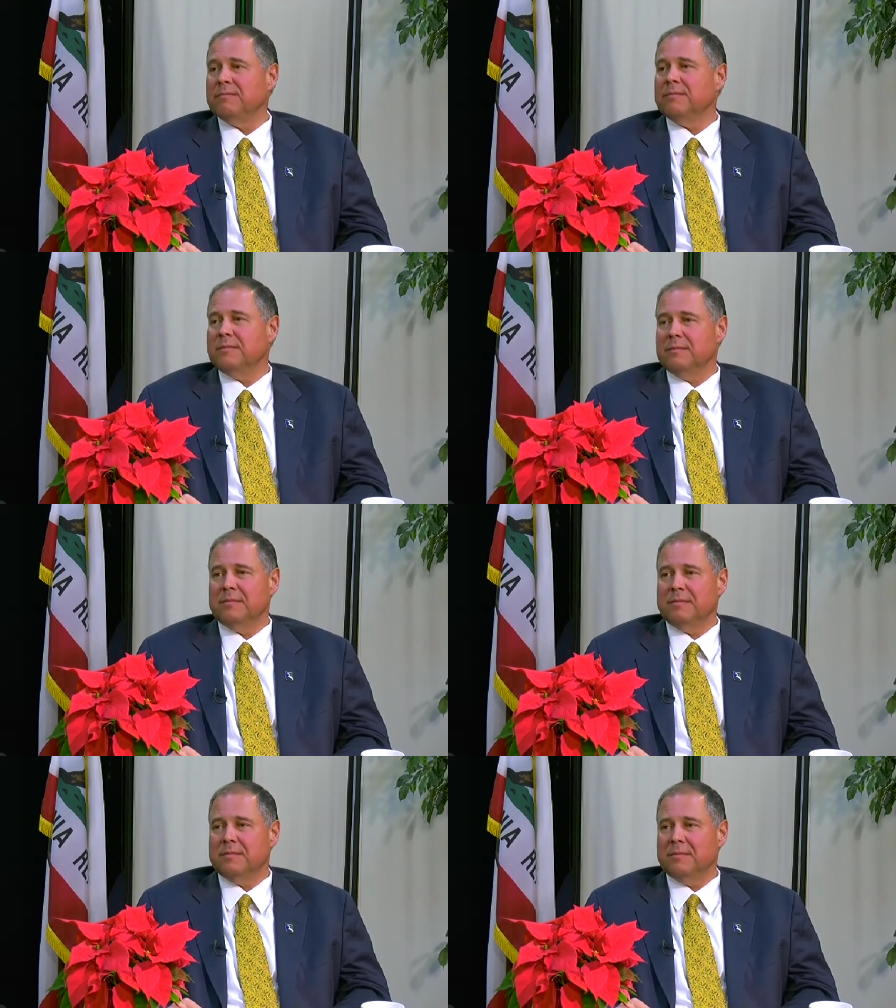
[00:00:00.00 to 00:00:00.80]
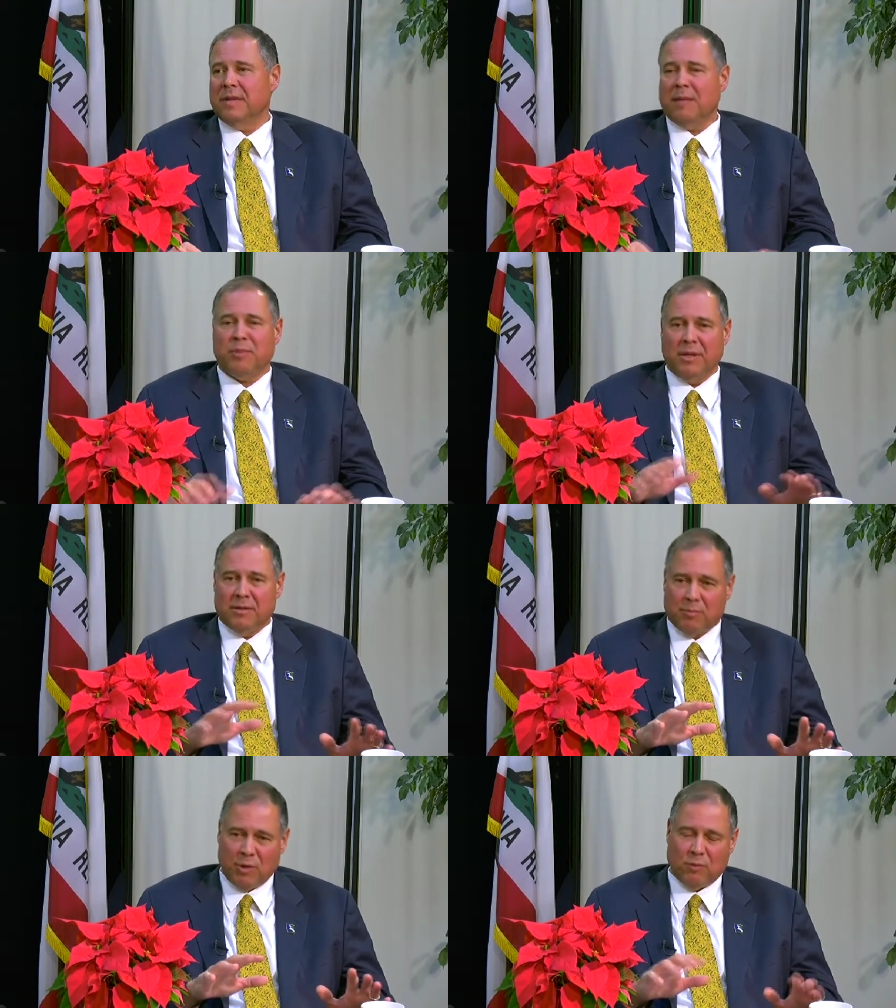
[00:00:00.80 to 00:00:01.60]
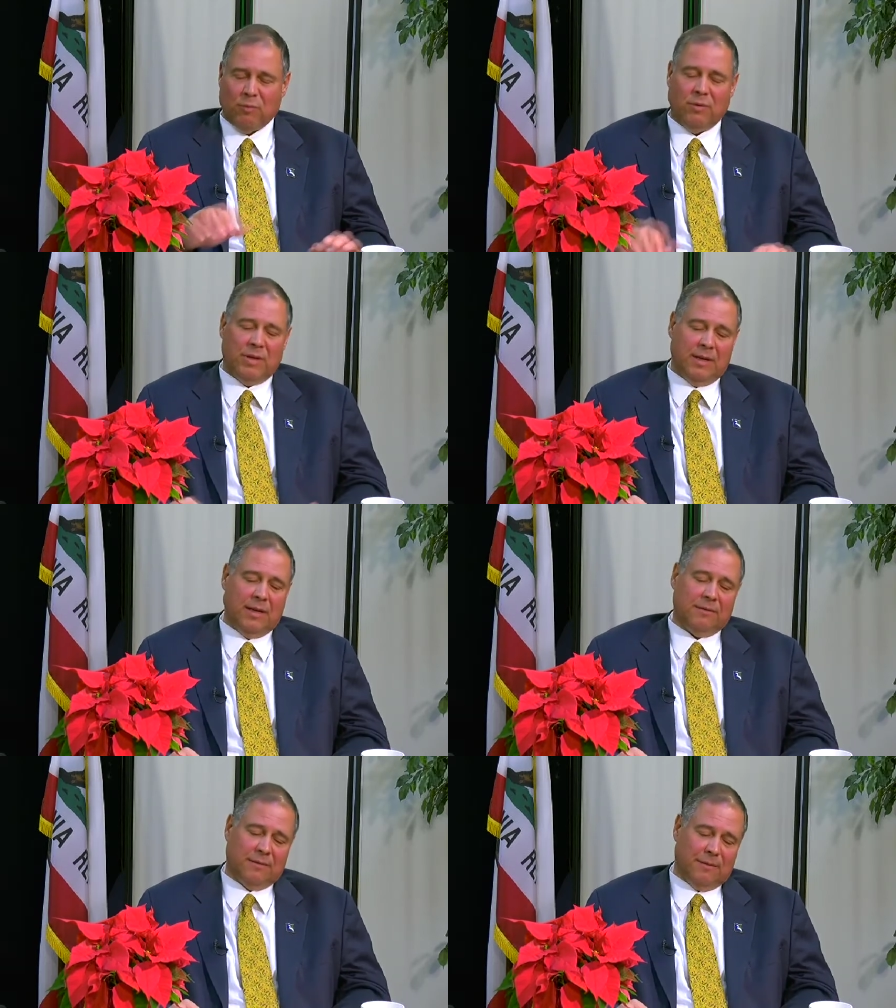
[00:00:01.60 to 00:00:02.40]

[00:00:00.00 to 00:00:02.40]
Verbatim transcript: That's good. And I played a small role in that. You've,